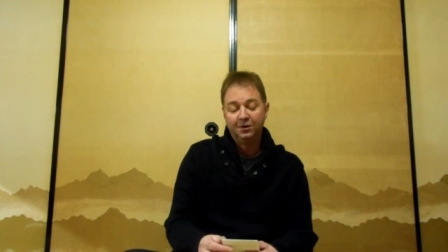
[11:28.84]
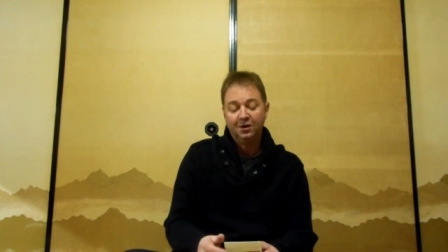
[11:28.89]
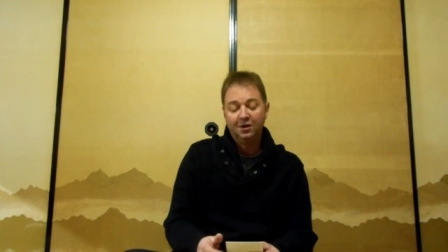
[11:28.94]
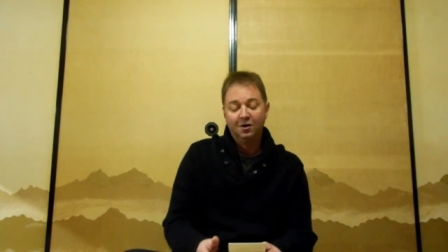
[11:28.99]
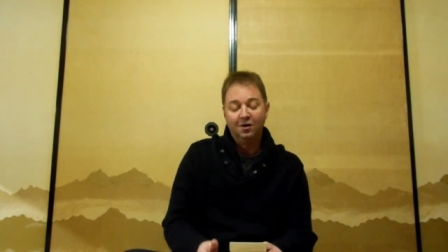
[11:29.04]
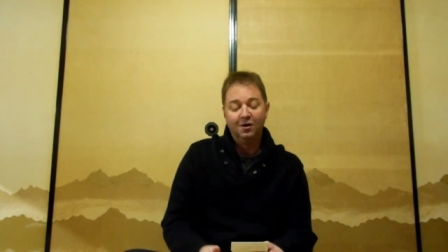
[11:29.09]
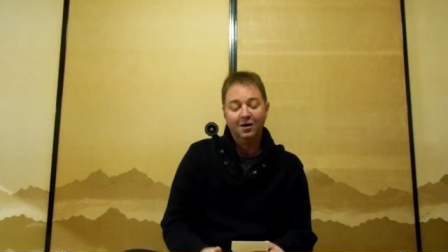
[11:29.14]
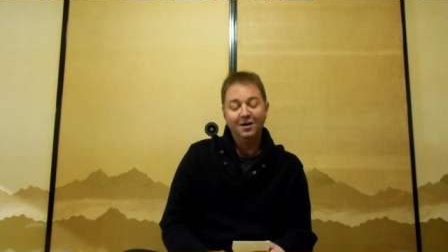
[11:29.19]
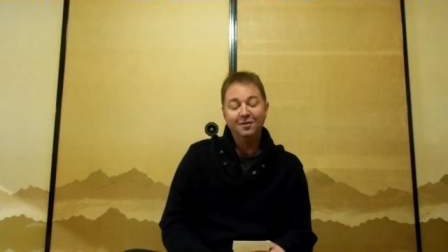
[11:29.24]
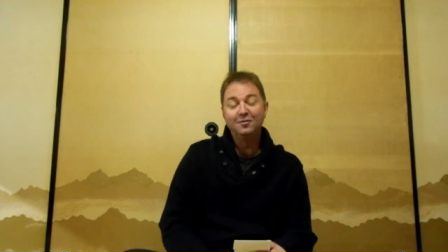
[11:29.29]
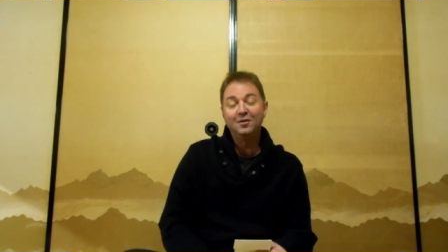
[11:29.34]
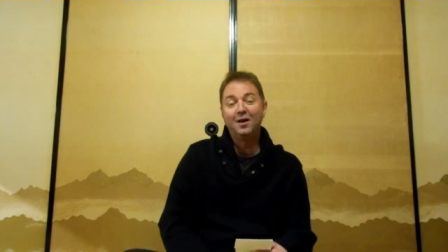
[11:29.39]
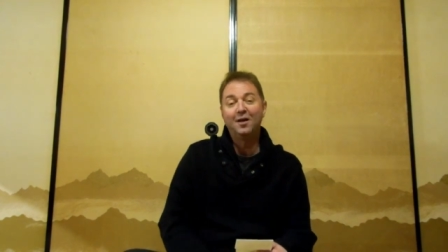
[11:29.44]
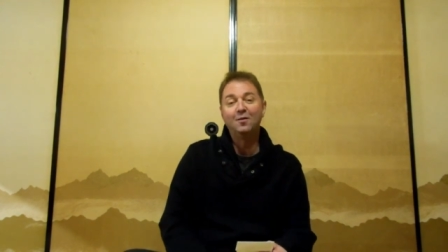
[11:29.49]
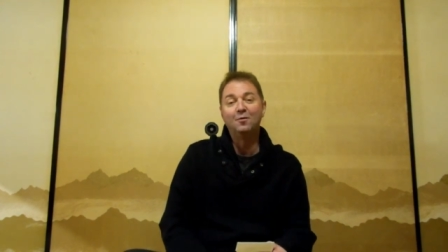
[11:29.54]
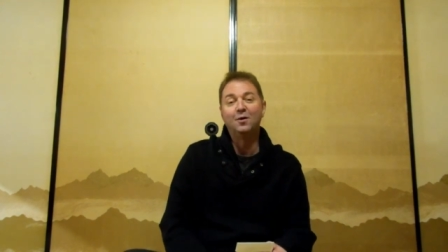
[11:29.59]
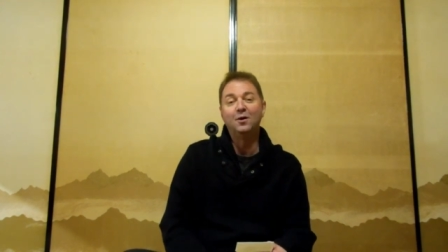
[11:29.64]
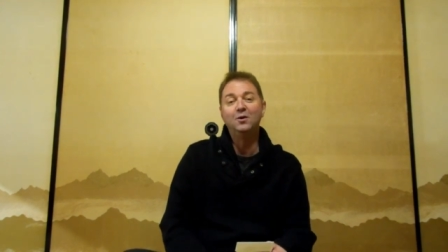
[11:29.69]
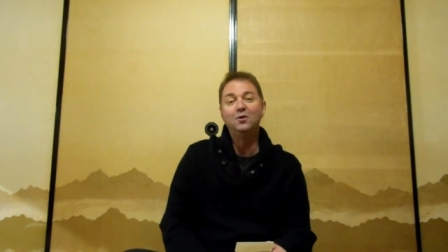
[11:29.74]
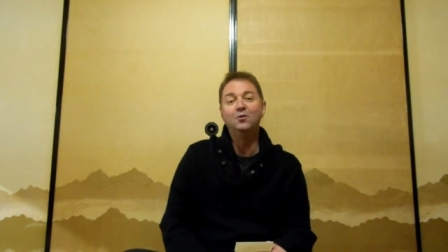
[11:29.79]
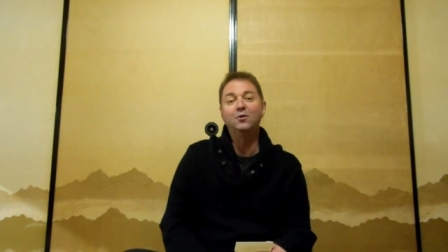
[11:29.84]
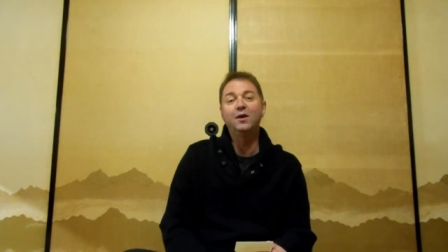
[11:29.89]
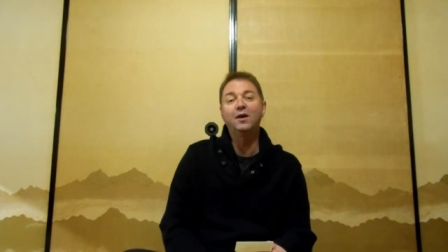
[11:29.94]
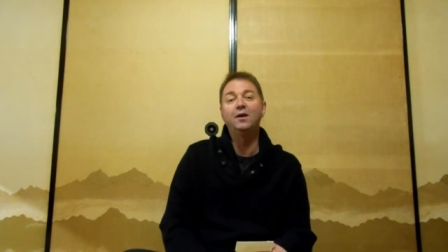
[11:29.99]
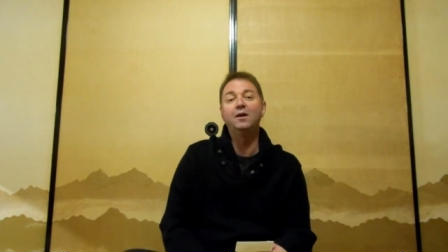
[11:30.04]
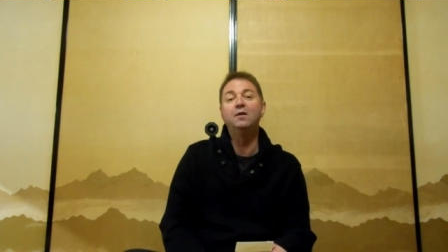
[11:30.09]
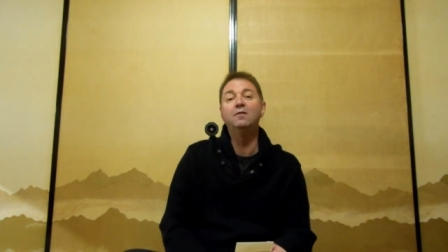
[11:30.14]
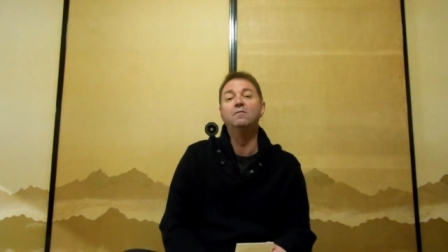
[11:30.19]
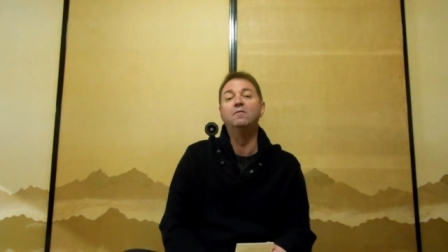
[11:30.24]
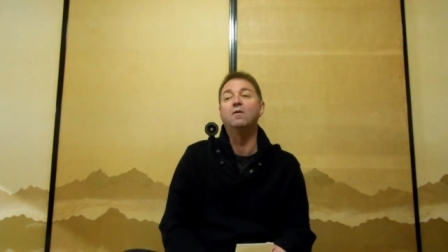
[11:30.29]
Oh, here's another one. You'll get
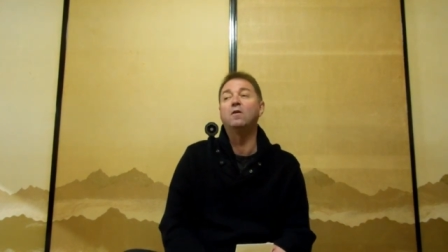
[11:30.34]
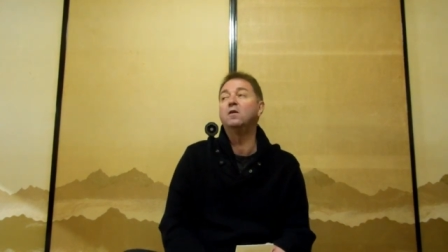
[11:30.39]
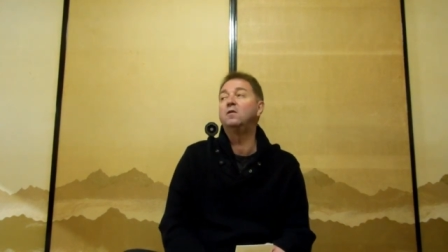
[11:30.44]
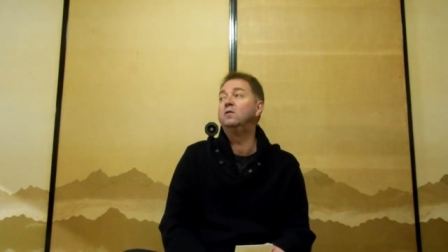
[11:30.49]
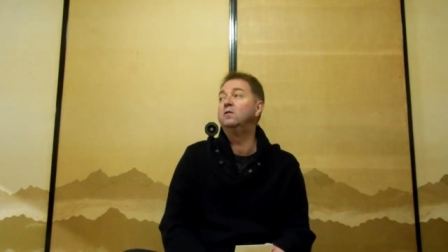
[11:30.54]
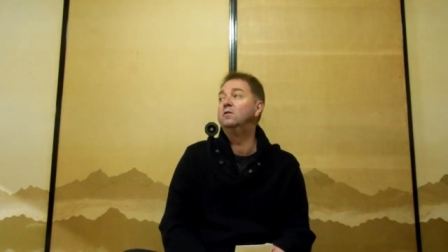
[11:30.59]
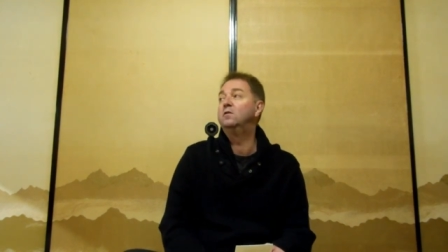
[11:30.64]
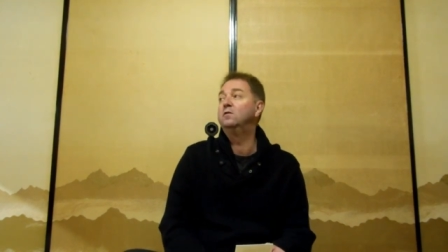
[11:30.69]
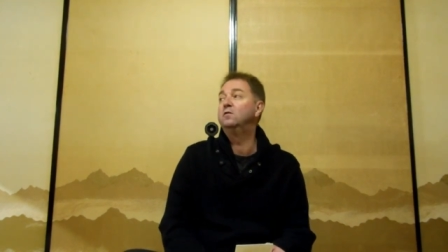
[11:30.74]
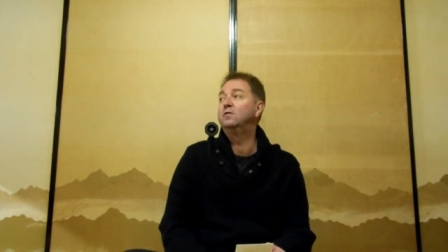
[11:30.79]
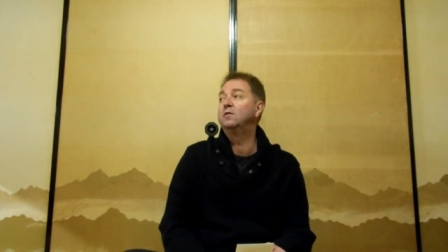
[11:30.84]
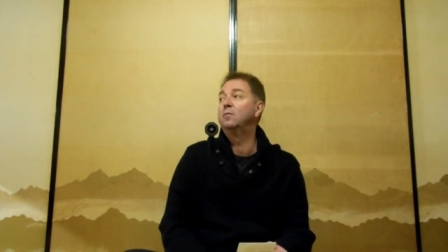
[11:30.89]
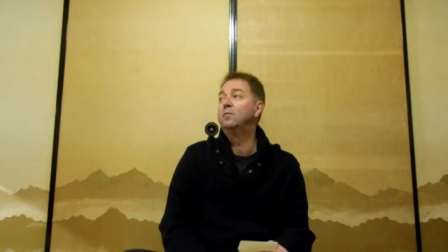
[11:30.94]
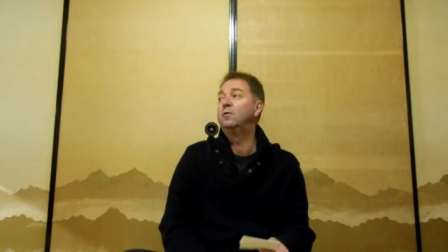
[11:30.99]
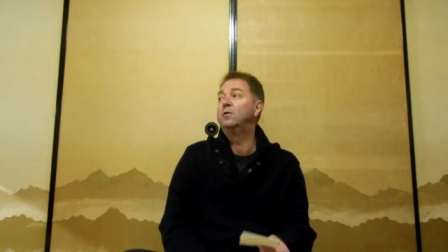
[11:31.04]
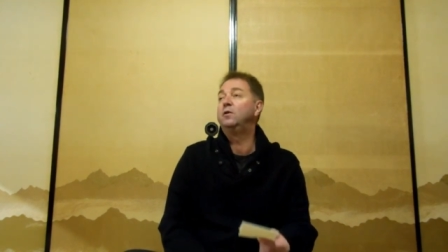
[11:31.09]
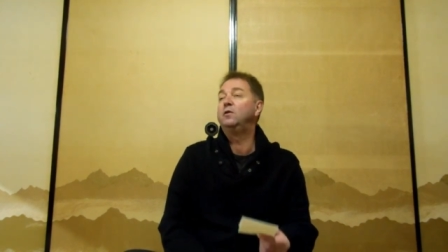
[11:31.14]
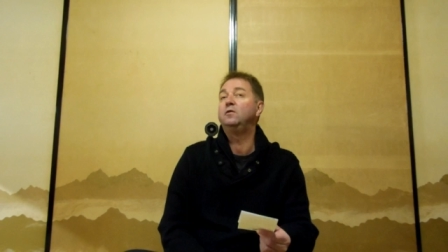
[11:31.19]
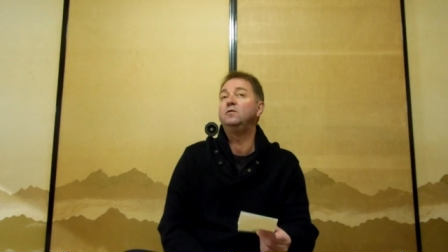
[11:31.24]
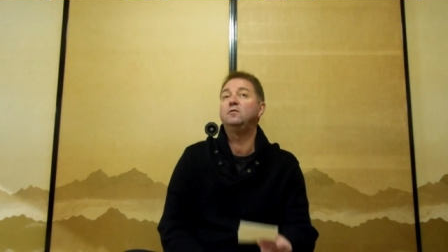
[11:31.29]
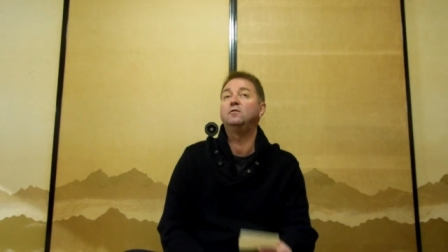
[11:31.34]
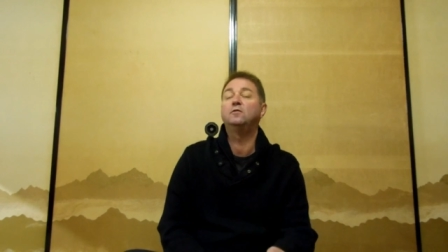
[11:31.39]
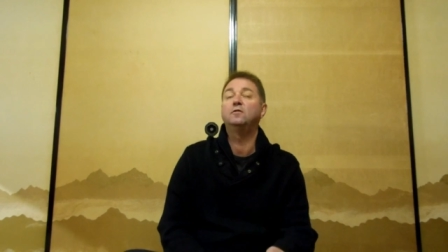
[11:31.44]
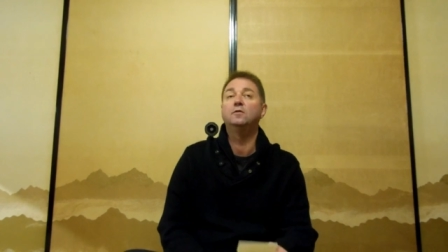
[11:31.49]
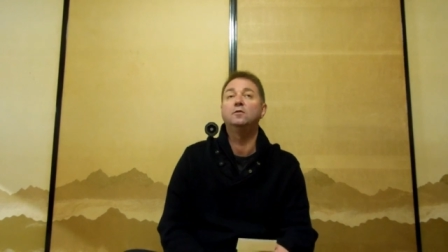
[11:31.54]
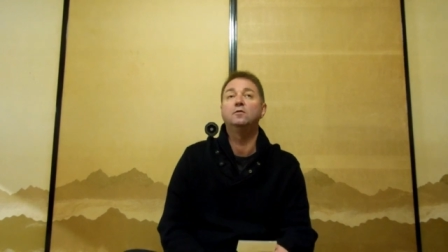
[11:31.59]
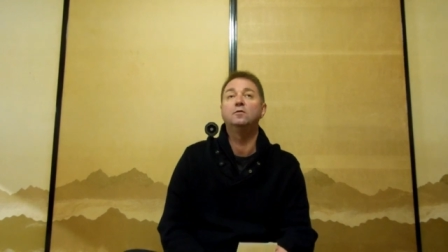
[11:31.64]
invited to somebody's